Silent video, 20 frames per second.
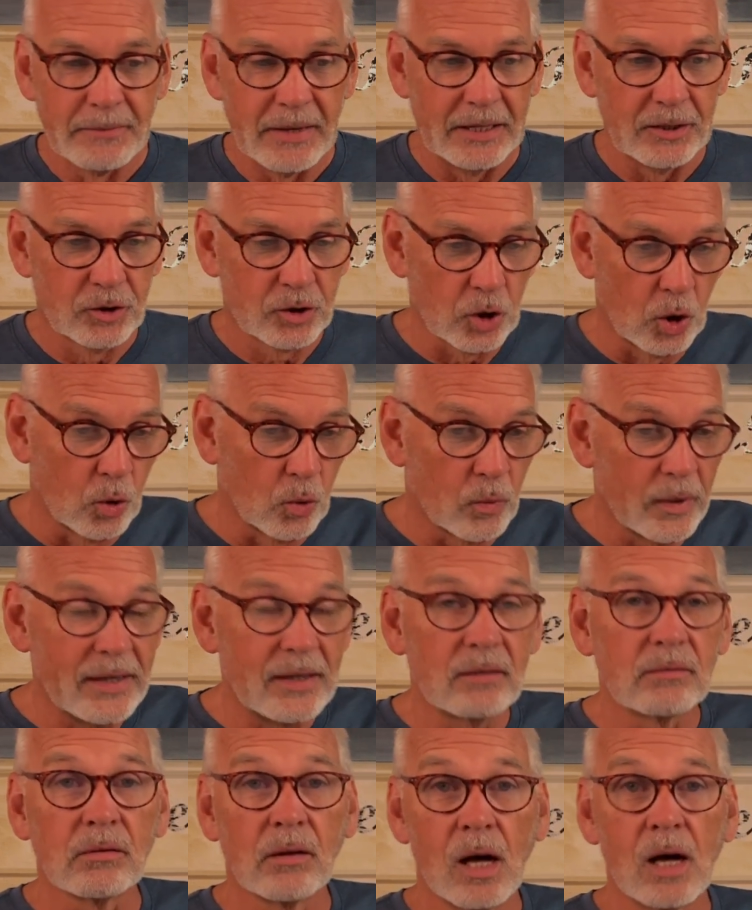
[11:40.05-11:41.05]
And so
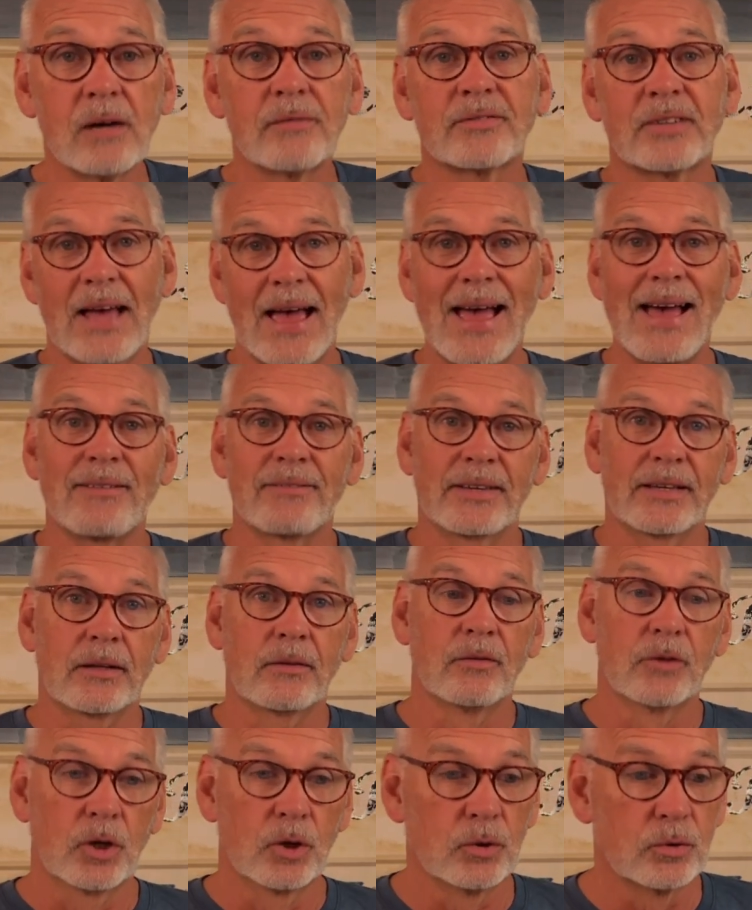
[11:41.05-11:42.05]
we loved
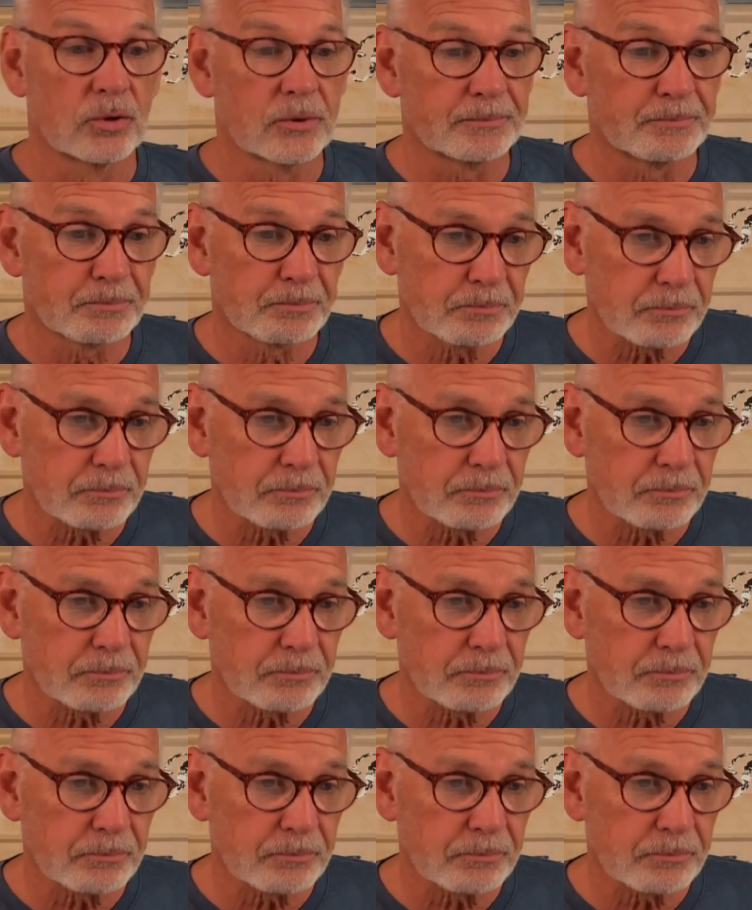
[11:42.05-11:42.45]
having those.